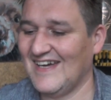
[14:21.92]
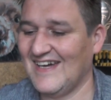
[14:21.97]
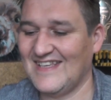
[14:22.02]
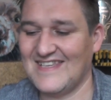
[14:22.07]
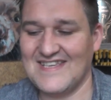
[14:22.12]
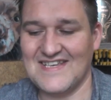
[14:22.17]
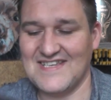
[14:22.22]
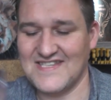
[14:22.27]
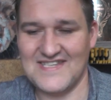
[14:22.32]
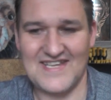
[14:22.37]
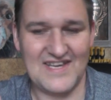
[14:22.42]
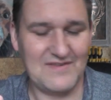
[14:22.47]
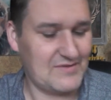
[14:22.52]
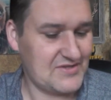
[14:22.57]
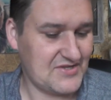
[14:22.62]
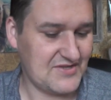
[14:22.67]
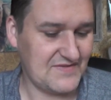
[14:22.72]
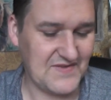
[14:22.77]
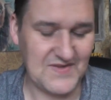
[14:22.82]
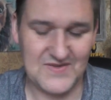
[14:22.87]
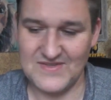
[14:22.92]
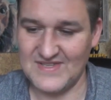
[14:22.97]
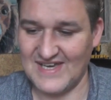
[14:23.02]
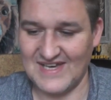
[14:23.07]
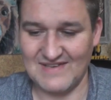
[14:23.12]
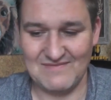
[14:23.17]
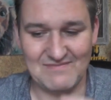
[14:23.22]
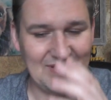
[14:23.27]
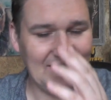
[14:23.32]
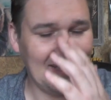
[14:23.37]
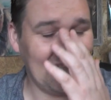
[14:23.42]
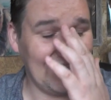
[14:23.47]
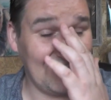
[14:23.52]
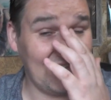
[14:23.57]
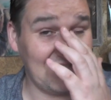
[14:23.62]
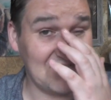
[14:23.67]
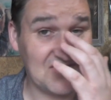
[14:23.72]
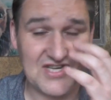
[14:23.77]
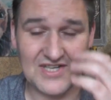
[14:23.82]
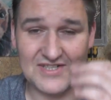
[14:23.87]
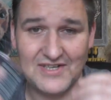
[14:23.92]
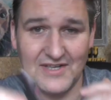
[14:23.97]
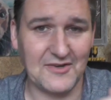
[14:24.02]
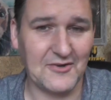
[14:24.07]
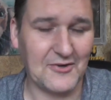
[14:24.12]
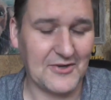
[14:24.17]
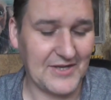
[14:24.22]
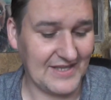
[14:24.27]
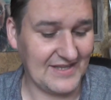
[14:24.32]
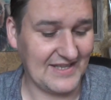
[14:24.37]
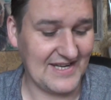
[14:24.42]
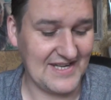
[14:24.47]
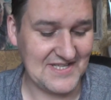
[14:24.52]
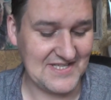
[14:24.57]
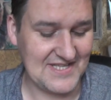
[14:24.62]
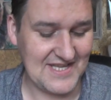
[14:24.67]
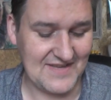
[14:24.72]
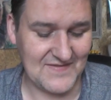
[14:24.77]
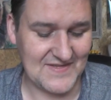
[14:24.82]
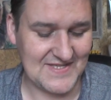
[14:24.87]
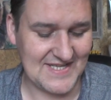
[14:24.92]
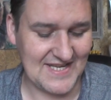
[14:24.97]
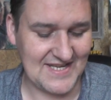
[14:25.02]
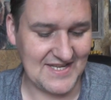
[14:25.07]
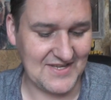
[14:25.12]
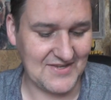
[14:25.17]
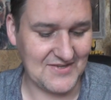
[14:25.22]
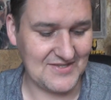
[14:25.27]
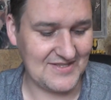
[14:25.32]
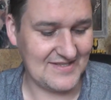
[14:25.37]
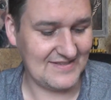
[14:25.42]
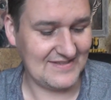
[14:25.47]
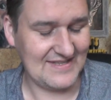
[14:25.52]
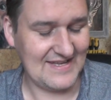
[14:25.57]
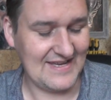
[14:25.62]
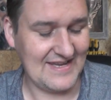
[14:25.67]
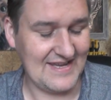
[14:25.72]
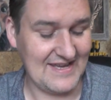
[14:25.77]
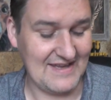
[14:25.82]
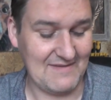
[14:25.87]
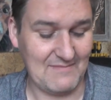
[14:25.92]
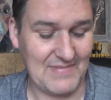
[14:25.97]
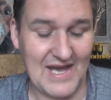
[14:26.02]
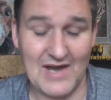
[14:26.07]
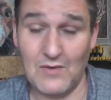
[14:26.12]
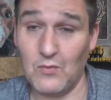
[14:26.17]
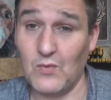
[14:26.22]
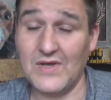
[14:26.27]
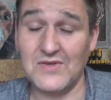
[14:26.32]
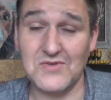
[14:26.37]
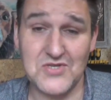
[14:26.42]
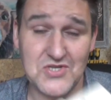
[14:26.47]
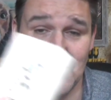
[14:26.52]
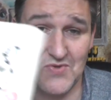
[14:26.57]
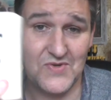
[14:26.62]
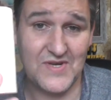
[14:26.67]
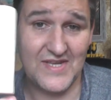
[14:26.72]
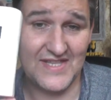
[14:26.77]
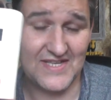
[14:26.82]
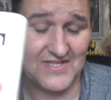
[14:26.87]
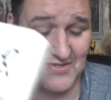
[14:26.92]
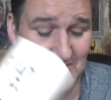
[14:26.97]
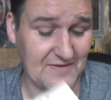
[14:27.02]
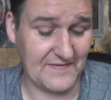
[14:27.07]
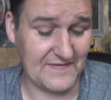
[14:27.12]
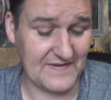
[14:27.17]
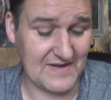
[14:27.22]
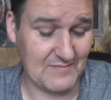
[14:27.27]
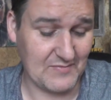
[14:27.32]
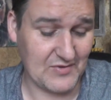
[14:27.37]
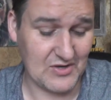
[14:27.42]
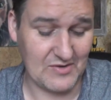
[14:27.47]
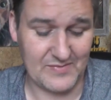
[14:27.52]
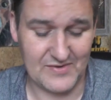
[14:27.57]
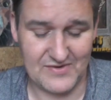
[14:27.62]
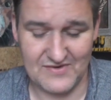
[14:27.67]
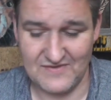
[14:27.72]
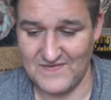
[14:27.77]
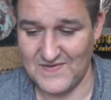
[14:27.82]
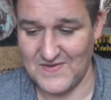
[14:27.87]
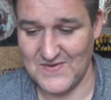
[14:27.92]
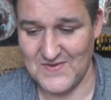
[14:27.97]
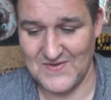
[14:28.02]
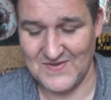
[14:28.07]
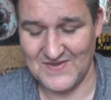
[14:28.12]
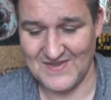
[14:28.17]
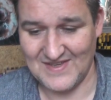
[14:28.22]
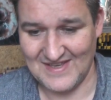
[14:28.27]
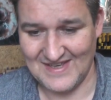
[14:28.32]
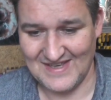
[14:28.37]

I didn't say I would review that, but I'll chuck a coil in it, see if it's any good. But I will show you this off in a proper review.